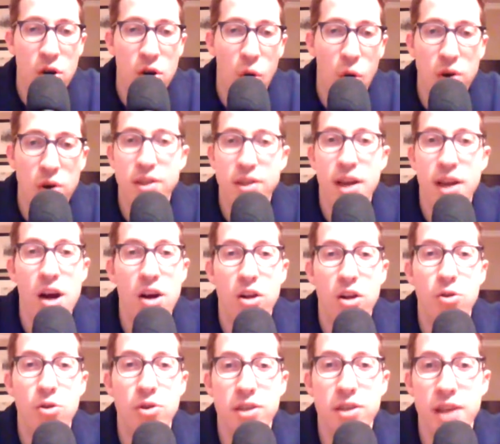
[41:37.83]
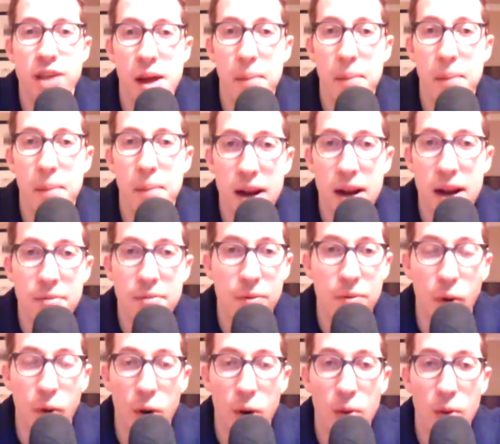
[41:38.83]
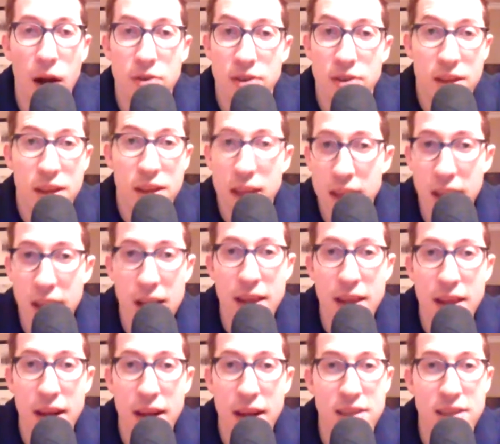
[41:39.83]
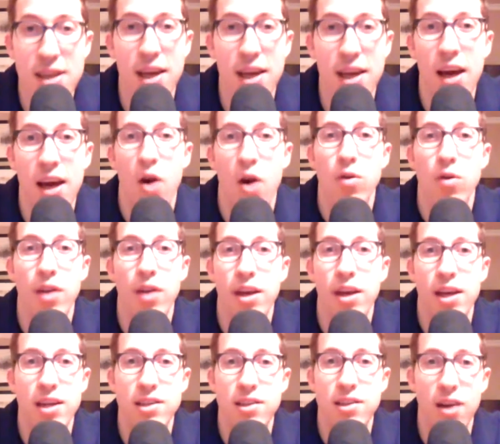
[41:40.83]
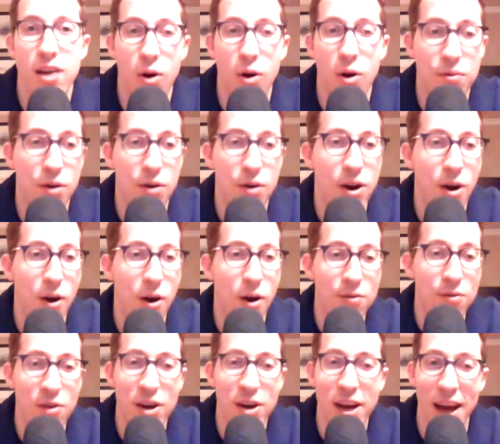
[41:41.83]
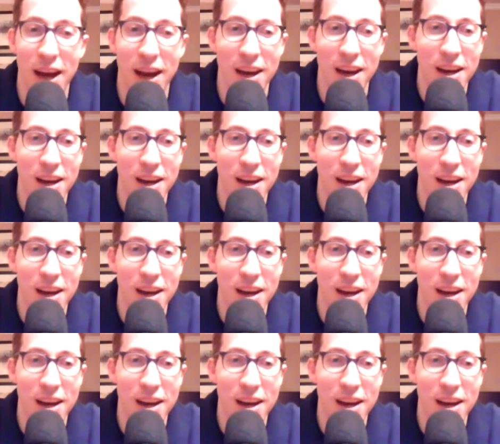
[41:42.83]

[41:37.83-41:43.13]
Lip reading: Or does Derek Lewis take a beating for 4 rounds and then land that TKO like he's done over and over again?